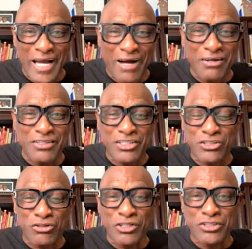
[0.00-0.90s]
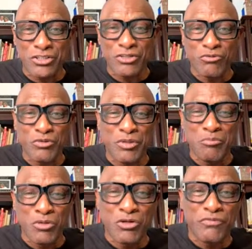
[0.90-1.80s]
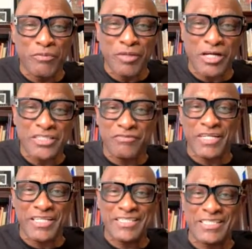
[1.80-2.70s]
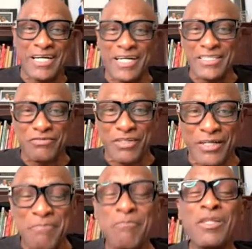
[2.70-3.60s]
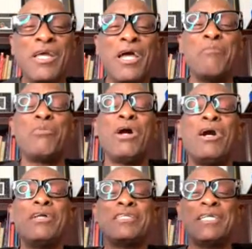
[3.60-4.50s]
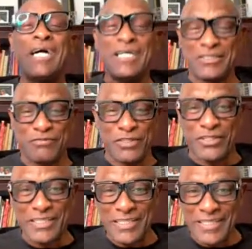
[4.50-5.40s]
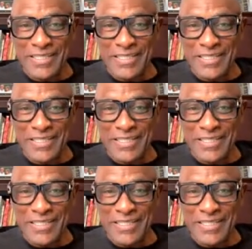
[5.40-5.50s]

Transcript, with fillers: out of the storage unit when we moved from Las Vegas to Huntsville and brought it to Huntsville